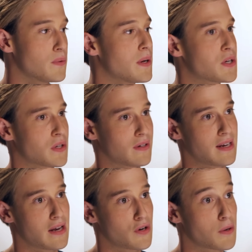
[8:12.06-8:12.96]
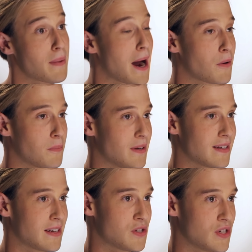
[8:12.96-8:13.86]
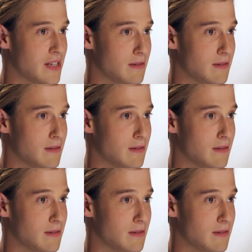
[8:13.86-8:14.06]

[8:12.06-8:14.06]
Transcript: continuation and her empowerment as